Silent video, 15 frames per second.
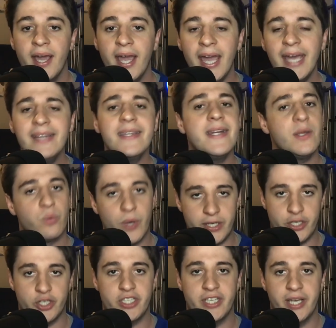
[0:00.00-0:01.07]
Anthony
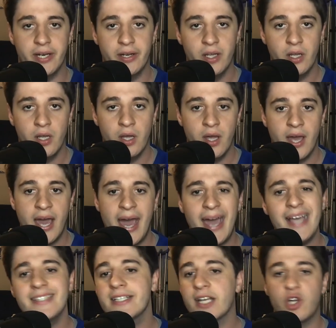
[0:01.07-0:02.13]
Richardson
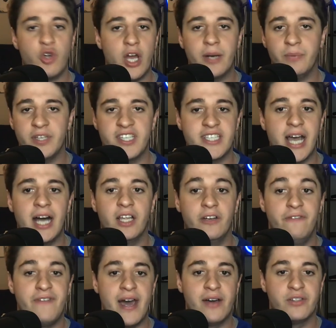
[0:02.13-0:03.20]
has an incredibly
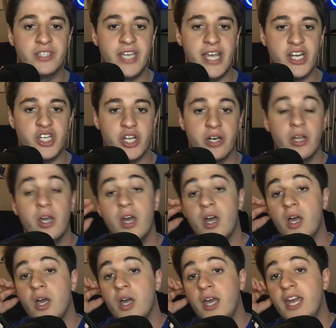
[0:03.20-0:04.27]
solid foundation
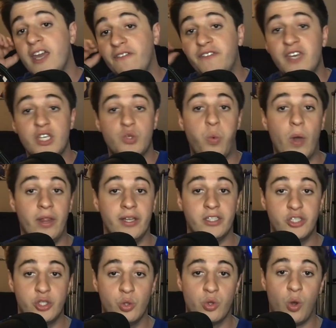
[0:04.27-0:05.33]
if he's willing
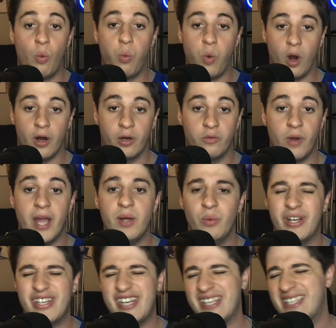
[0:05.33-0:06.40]
to do the work, right?
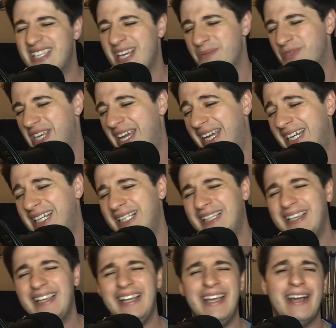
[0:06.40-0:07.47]
Which it seems like
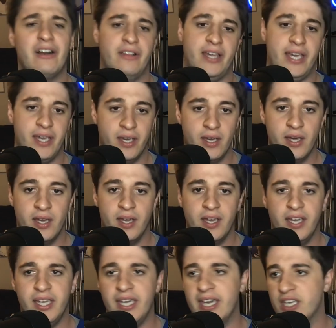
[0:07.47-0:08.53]
clearly
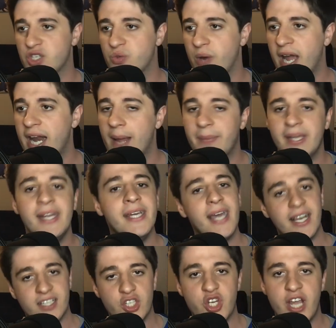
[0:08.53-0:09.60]
he is, right? I mean, he
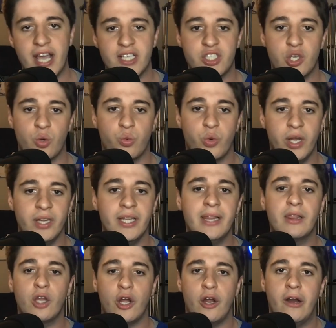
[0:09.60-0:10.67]
has a chance to really
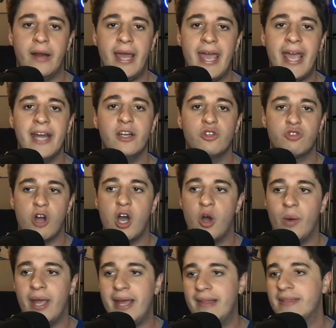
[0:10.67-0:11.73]
learn and
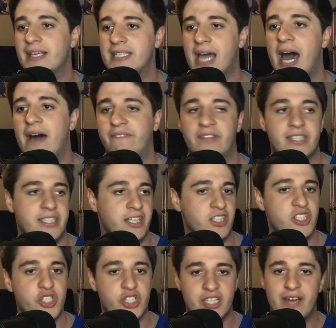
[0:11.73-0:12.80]
grow in this offense. He
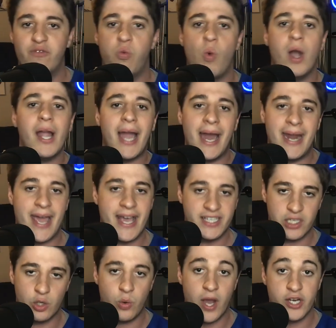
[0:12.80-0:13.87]
doesn't just have one guy to
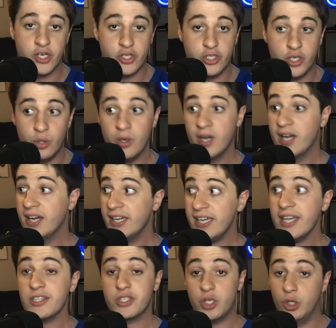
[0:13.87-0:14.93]
ask a question to. He
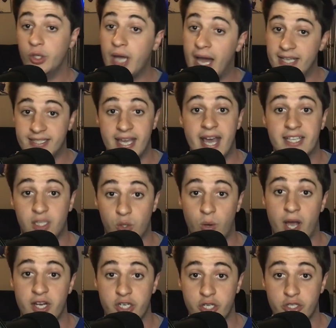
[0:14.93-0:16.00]
has two guys to ask a
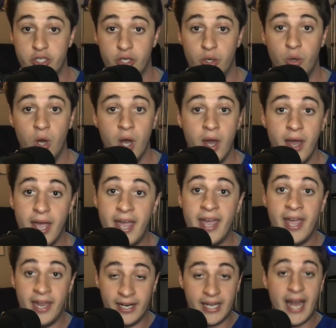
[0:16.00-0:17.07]
question to
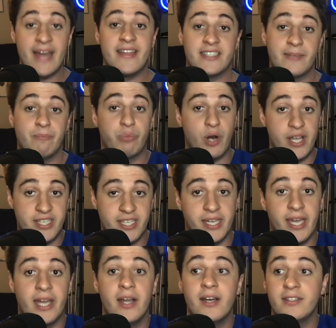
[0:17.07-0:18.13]
and a guy that's embracing
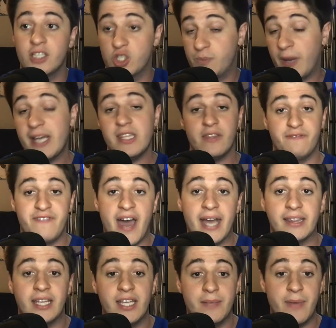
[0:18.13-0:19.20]
it, despite the
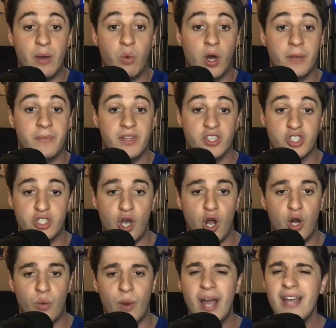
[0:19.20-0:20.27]
fact that he may want to be the
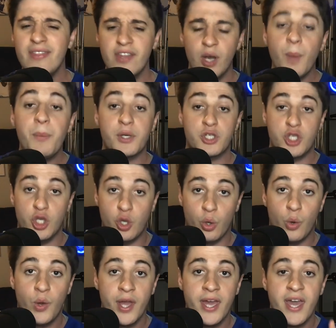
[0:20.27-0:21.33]
starter, right? And then number
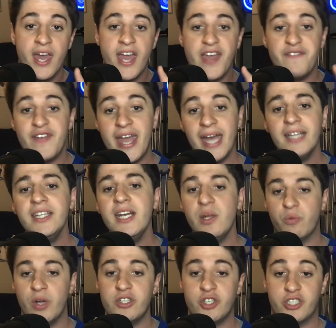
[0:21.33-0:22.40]
two, if Anthony
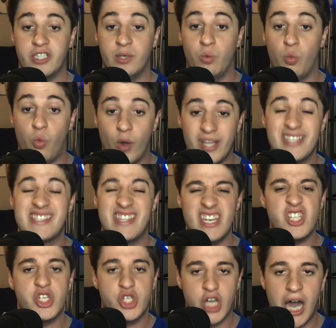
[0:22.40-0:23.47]
Richardson wins
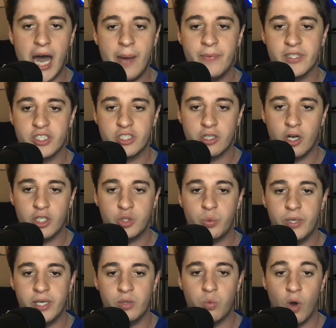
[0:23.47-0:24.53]
this job and starts
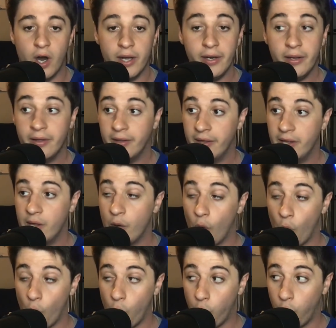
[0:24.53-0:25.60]
week one,
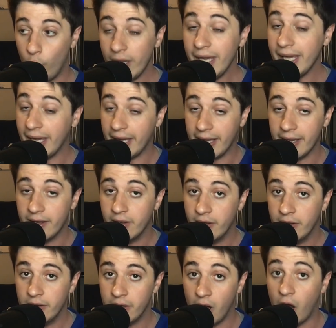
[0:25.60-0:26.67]
we
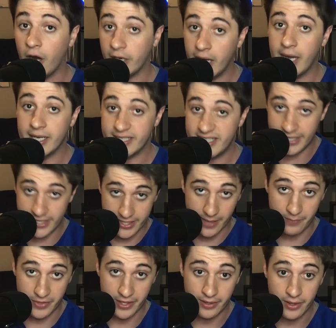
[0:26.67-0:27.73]
are going to
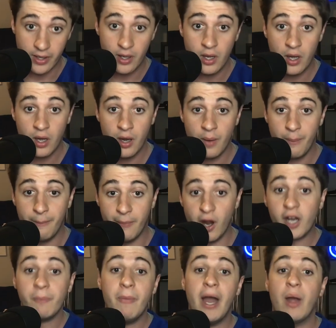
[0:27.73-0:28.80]
something.
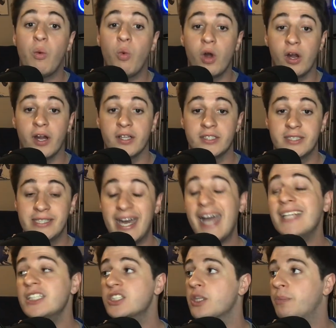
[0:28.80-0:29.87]
Mark my words,
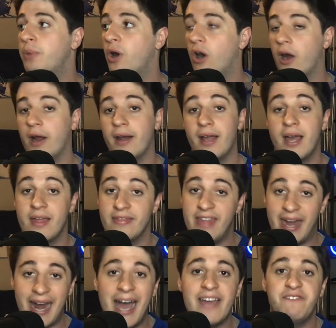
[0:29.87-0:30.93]
that's the part
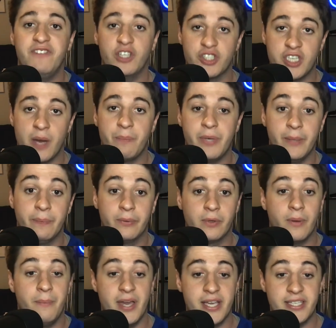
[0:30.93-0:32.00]
that I feel some people
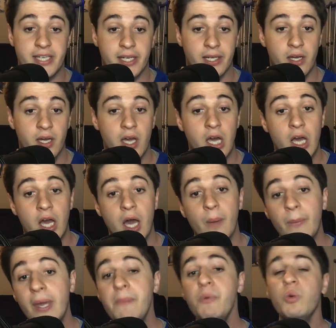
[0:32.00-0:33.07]
are missing.
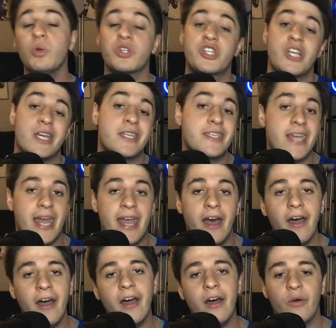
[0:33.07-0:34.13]
People will just say,
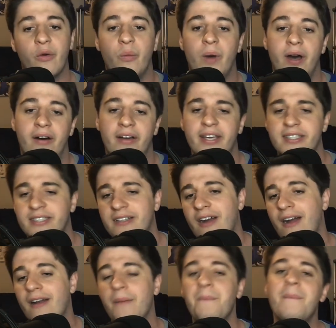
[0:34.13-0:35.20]
oh, well, it's
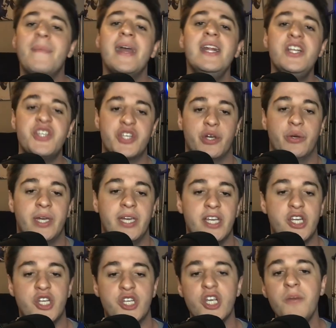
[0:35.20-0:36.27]
Gardner Minshew. He
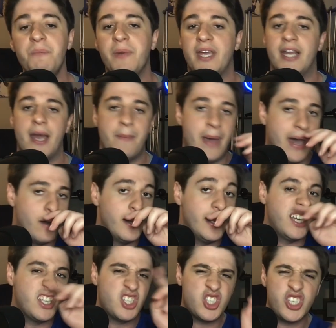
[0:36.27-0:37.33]
should beat him out.
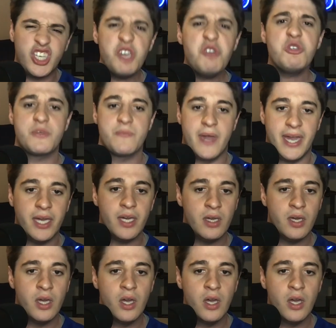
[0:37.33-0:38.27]
Excuse me.